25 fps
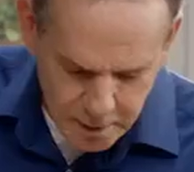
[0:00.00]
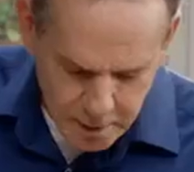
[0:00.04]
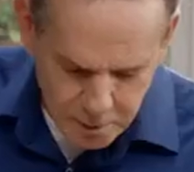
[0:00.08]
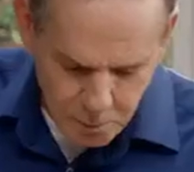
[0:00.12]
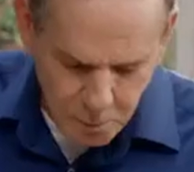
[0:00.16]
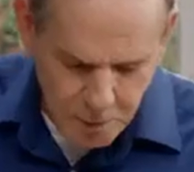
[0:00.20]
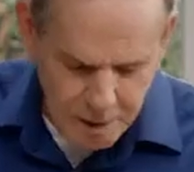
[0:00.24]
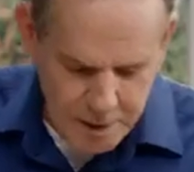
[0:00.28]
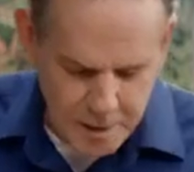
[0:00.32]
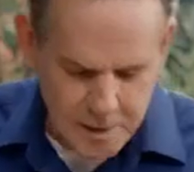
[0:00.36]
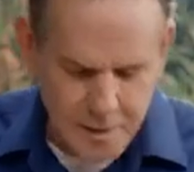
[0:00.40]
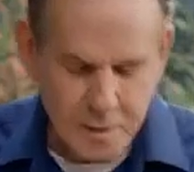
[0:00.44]

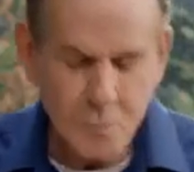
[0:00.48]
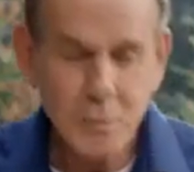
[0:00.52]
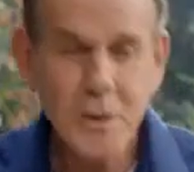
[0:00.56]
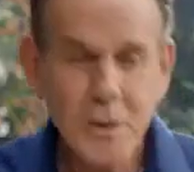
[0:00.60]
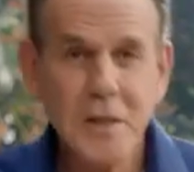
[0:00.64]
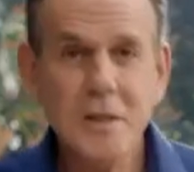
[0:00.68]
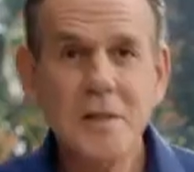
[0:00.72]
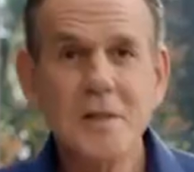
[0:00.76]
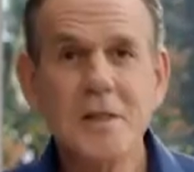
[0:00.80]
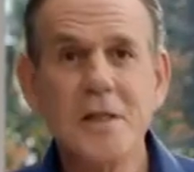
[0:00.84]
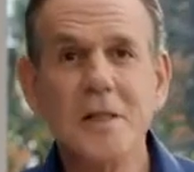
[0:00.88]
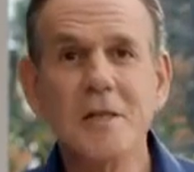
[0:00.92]
What is
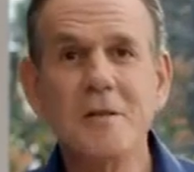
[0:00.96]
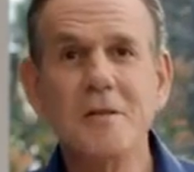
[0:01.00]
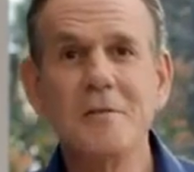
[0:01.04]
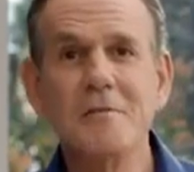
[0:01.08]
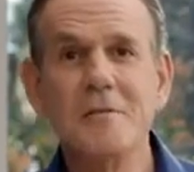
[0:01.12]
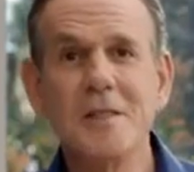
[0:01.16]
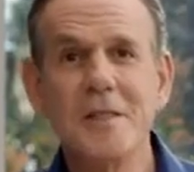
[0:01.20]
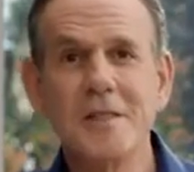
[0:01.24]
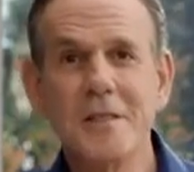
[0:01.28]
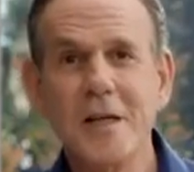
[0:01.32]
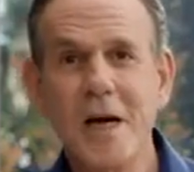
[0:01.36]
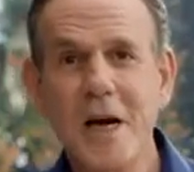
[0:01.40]
the
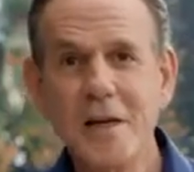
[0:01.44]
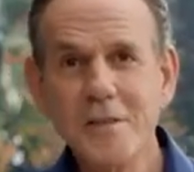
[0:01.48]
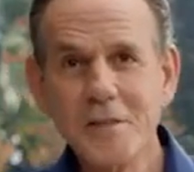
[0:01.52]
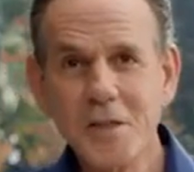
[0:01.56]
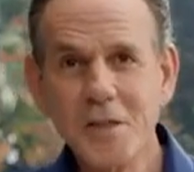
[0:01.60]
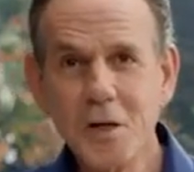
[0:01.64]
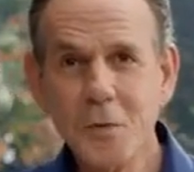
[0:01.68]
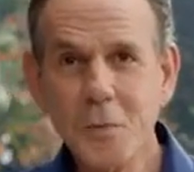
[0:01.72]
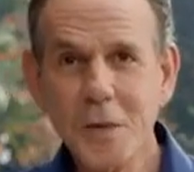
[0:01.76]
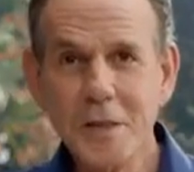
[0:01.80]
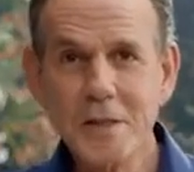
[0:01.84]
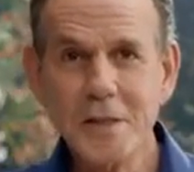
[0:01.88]

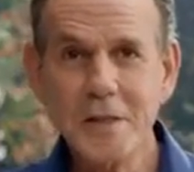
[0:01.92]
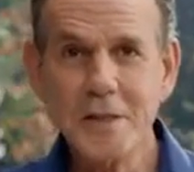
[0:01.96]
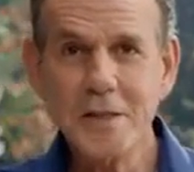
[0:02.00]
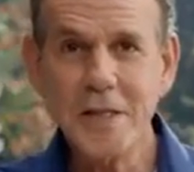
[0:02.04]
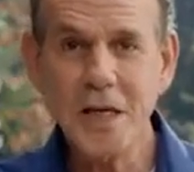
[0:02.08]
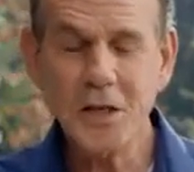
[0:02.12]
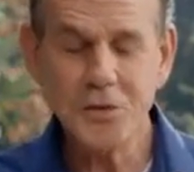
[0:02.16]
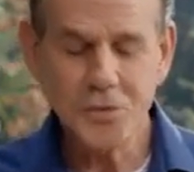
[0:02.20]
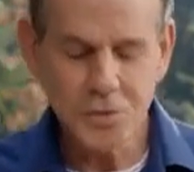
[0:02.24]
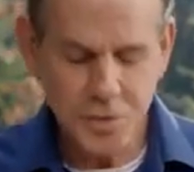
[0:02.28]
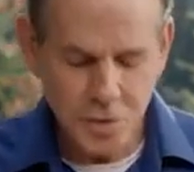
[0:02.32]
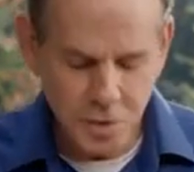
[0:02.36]
viscosity or what is the
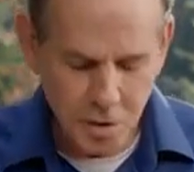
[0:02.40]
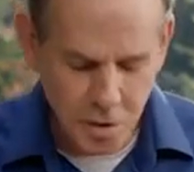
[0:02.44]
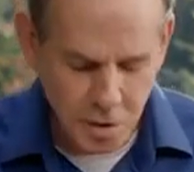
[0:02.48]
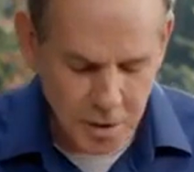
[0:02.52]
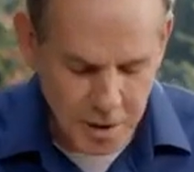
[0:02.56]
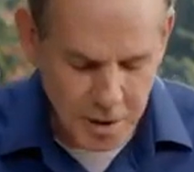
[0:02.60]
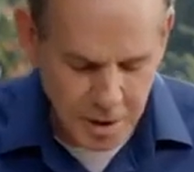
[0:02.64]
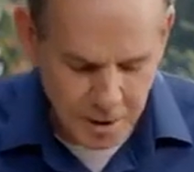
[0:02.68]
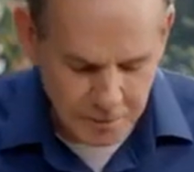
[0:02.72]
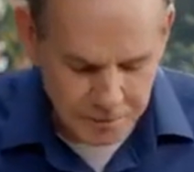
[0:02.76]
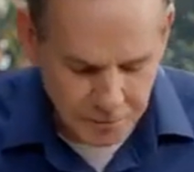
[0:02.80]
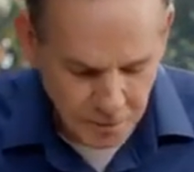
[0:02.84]
texture you're
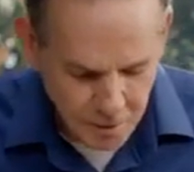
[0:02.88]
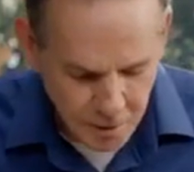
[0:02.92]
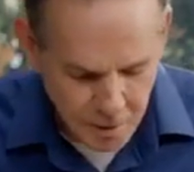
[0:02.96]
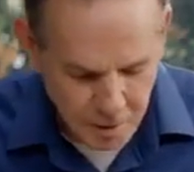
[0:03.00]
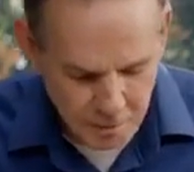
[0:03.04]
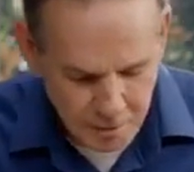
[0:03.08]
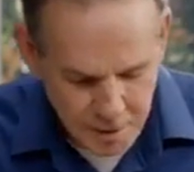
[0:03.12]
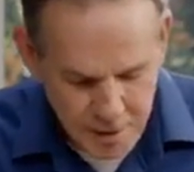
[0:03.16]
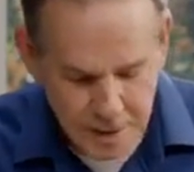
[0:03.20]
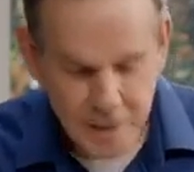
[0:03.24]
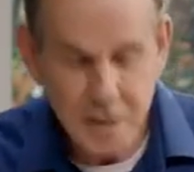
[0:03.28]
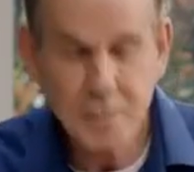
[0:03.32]
looking for?
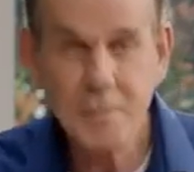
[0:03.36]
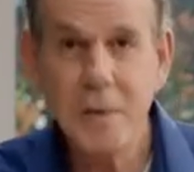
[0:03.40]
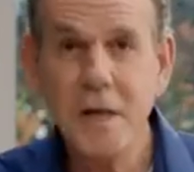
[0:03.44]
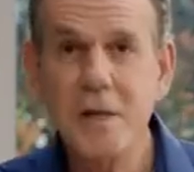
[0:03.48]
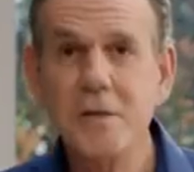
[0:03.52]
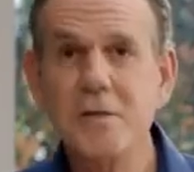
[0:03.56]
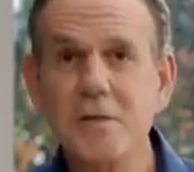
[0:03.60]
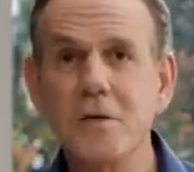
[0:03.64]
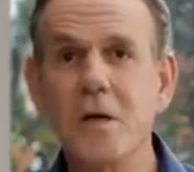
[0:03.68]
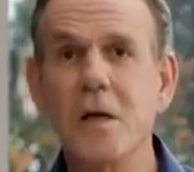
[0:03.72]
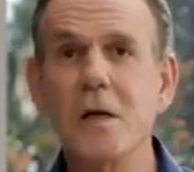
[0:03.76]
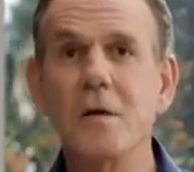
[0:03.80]
It really
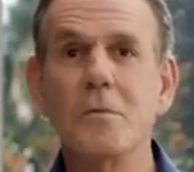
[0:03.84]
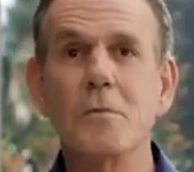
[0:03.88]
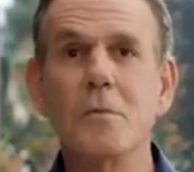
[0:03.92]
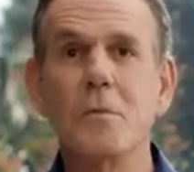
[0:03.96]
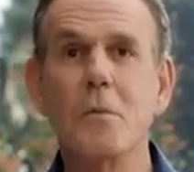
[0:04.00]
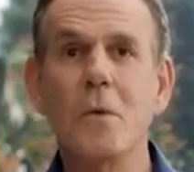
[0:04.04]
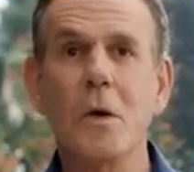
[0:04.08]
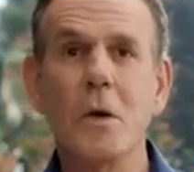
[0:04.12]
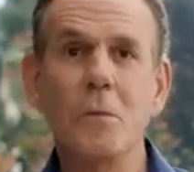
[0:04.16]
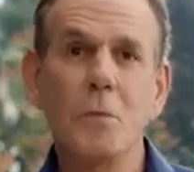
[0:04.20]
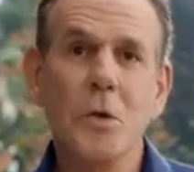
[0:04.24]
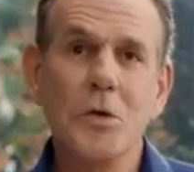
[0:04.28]
depends on
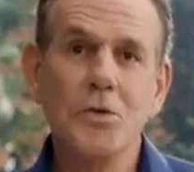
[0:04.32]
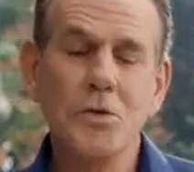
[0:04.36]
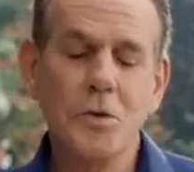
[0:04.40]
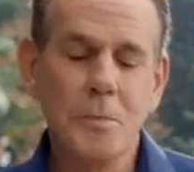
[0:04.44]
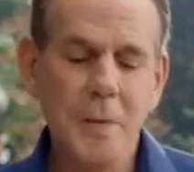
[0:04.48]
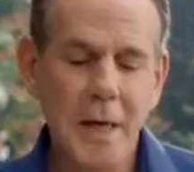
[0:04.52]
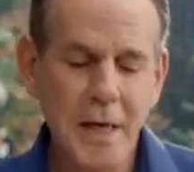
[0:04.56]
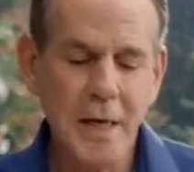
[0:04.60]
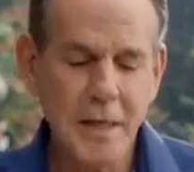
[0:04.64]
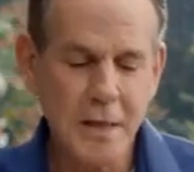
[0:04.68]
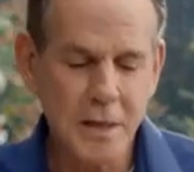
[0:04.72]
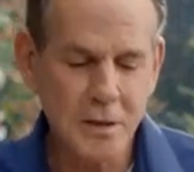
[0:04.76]
what
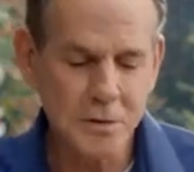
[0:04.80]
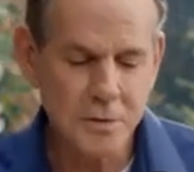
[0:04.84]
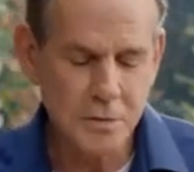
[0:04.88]
you're making.